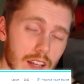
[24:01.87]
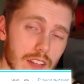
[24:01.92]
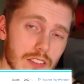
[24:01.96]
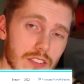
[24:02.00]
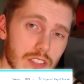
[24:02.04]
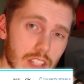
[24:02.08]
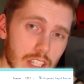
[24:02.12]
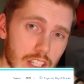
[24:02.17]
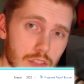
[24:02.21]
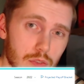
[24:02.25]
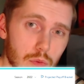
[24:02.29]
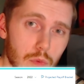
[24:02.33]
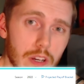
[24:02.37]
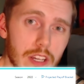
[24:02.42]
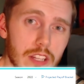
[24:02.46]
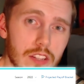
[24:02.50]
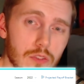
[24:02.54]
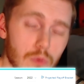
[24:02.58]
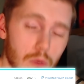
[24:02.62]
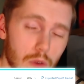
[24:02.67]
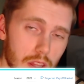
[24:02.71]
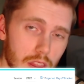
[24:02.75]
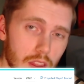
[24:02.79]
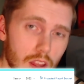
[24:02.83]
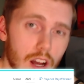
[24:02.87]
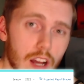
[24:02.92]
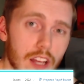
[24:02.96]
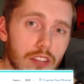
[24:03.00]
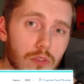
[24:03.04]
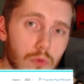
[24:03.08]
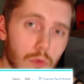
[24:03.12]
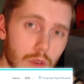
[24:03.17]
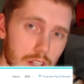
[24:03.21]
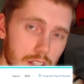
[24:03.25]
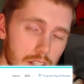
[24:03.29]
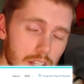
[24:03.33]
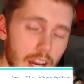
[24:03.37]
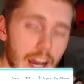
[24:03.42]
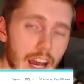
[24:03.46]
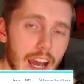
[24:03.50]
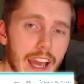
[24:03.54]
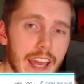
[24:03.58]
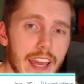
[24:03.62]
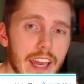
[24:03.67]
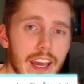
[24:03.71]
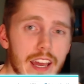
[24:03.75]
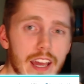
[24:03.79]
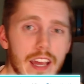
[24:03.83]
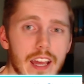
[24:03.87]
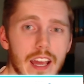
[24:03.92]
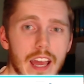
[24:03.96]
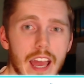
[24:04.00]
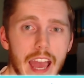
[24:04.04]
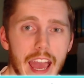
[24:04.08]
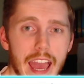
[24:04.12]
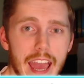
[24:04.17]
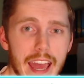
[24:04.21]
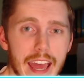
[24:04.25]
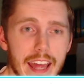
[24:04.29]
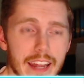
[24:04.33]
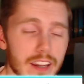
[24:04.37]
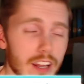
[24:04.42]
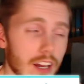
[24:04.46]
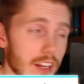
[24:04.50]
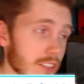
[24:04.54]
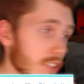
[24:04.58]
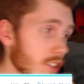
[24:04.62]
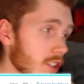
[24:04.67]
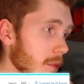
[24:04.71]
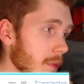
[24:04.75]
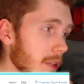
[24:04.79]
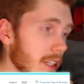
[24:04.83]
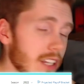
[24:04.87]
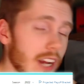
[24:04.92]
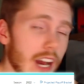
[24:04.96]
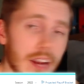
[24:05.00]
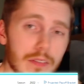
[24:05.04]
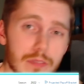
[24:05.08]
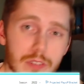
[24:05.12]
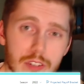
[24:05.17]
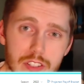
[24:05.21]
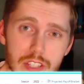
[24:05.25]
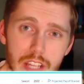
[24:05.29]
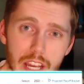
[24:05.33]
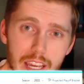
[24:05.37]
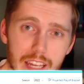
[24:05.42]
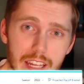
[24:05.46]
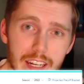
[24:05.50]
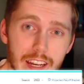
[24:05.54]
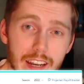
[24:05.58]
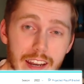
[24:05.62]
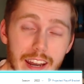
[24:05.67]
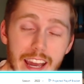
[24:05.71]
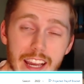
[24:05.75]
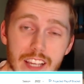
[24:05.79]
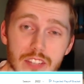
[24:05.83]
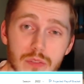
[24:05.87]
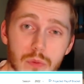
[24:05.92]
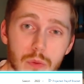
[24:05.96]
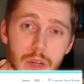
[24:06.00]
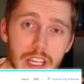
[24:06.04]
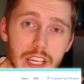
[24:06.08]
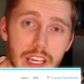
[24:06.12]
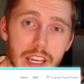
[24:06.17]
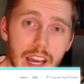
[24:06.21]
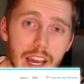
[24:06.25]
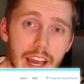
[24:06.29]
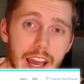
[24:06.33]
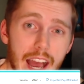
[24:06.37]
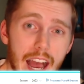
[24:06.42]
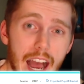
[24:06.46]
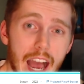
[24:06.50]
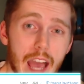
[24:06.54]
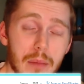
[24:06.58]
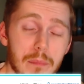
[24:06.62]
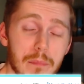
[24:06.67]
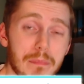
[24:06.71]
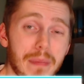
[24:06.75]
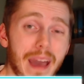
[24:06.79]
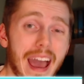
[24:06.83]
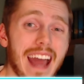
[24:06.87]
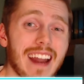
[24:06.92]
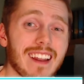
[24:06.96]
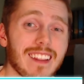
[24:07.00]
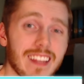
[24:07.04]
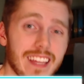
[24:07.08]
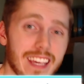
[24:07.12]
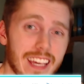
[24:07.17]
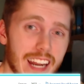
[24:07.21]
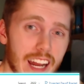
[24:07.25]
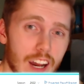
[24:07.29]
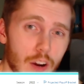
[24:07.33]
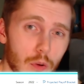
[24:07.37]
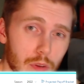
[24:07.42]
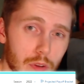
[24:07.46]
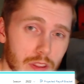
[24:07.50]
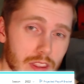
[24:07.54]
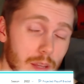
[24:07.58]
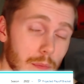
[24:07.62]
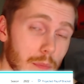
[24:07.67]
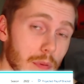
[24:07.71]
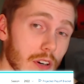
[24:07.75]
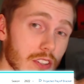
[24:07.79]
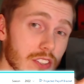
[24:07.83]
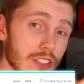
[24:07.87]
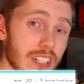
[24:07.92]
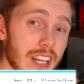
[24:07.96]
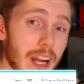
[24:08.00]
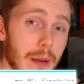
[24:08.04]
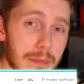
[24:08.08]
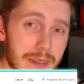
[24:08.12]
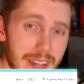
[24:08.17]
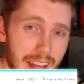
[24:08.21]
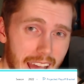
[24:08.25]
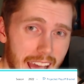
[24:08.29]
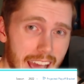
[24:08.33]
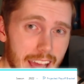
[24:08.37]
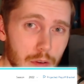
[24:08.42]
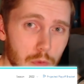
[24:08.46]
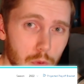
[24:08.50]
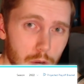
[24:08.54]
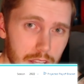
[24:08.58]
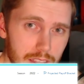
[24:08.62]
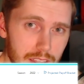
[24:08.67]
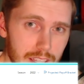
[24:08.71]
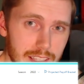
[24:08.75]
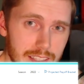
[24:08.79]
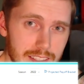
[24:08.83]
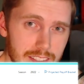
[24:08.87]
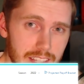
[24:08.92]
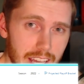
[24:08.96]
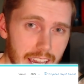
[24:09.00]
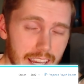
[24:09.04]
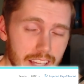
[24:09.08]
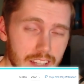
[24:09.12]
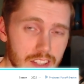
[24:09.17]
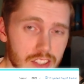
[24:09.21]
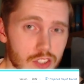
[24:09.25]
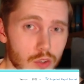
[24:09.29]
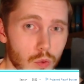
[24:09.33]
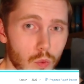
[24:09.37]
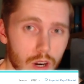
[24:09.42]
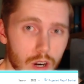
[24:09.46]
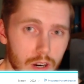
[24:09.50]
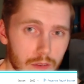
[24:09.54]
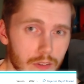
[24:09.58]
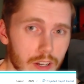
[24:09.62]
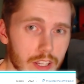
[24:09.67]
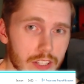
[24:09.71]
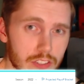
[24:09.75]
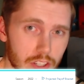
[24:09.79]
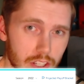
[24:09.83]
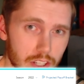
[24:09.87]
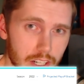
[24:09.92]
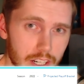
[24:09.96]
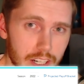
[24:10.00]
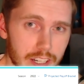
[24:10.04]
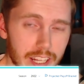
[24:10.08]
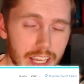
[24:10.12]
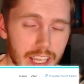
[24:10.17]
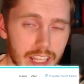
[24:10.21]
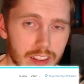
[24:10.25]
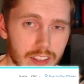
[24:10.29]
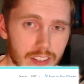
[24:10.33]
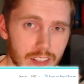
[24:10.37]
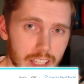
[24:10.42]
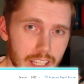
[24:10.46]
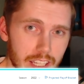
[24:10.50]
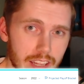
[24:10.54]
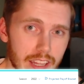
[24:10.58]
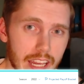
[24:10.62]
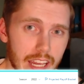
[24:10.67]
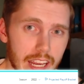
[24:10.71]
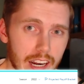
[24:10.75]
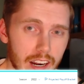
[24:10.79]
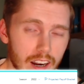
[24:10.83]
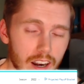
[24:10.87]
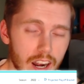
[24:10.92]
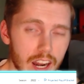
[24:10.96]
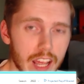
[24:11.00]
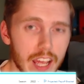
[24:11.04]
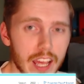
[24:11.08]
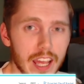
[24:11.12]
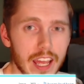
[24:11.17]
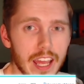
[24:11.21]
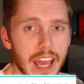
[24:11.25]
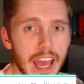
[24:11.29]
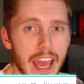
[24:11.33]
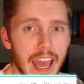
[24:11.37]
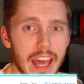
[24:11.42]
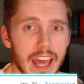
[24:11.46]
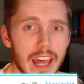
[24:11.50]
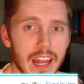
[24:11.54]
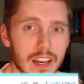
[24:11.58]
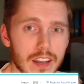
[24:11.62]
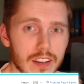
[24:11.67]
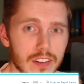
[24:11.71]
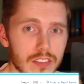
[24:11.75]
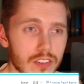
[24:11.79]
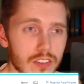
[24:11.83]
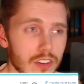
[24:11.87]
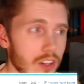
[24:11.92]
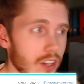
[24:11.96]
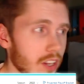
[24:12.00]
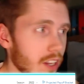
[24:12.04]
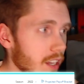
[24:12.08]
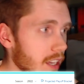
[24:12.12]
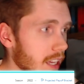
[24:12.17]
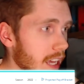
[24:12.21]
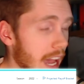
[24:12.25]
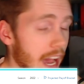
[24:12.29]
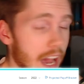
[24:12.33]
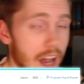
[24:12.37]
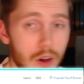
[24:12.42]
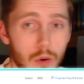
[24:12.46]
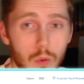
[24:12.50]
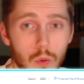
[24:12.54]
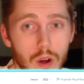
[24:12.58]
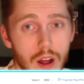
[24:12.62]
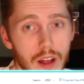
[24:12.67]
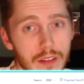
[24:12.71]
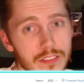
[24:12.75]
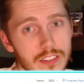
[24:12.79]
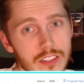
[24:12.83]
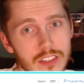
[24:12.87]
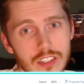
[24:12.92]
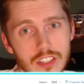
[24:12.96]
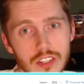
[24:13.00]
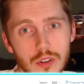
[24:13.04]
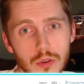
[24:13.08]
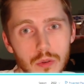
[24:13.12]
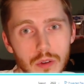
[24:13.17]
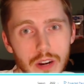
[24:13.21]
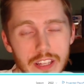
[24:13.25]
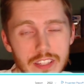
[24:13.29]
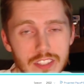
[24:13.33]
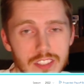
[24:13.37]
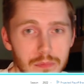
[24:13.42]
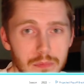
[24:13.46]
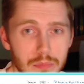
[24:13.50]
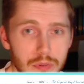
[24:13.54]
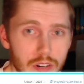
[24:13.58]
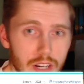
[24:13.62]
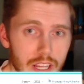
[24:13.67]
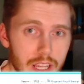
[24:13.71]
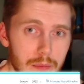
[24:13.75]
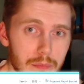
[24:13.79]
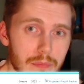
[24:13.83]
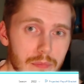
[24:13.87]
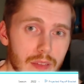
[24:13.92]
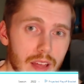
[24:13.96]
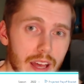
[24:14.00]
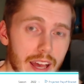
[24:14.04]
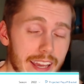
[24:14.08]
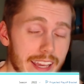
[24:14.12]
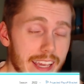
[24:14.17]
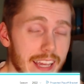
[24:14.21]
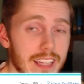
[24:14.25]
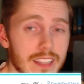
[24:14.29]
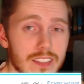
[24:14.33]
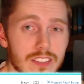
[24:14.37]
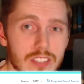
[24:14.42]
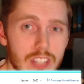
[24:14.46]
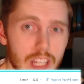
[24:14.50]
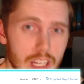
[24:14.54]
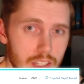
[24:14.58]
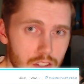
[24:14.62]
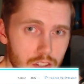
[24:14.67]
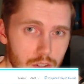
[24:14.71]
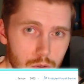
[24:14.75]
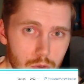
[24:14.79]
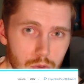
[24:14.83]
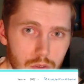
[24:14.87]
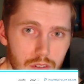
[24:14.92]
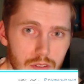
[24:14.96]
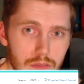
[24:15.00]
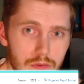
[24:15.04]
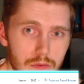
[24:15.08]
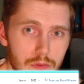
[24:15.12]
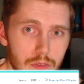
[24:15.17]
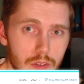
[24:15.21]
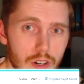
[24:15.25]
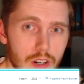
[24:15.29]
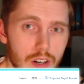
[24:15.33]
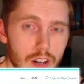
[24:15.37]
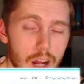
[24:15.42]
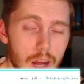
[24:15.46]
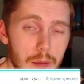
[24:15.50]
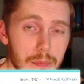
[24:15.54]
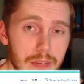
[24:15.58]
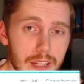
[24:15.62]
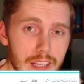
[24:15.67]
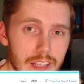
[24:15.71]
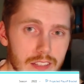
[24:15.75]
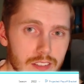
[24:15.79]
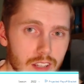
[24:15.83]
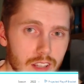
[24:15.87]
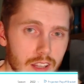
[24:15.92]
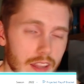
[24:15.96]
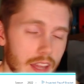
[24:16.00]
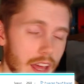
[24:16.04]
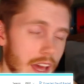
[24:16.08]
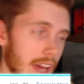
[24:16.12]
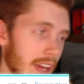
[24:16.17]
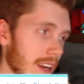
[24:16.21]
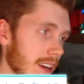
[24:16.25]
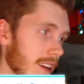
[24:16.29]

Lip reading: 6 wins, 1 loss, 1 tie. And I'll still be tied for 2nd. And next week, I am battling it out with the person I'm tied with in 2nd. So one of us are going to take the lead there. And yeah, we'll have to see who reigns supreme. Again, stay tuned for updates on that.